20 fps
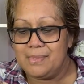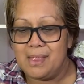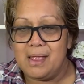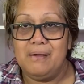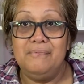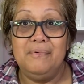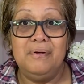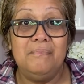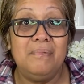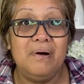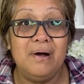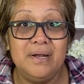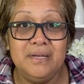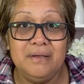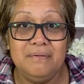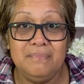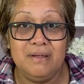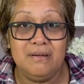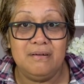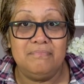reminding
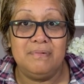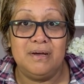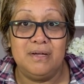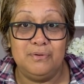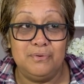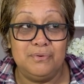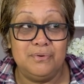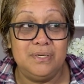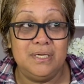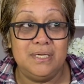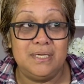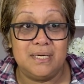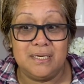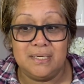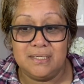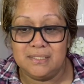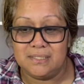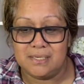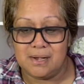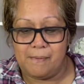me of my naughty
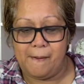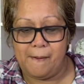days.